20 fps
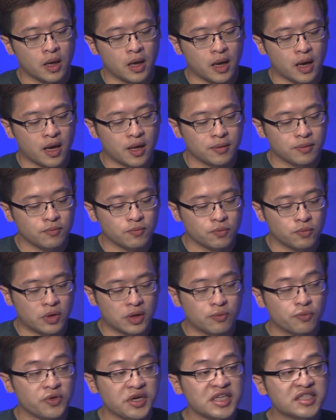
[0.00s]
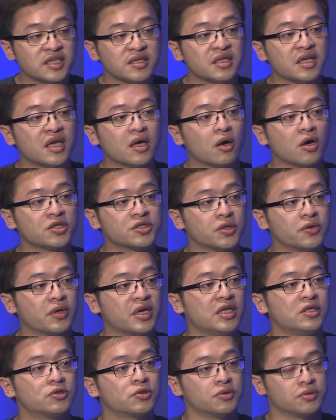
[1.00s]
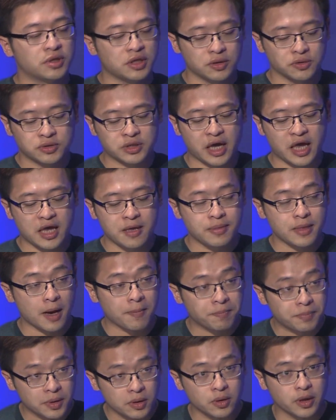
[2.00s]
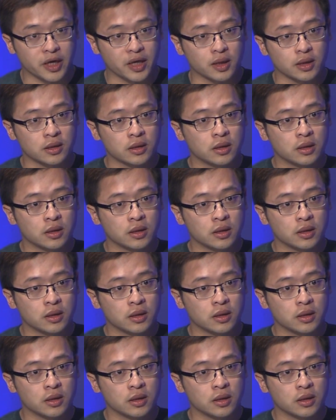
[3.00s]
And we recently also introduced in-app billing,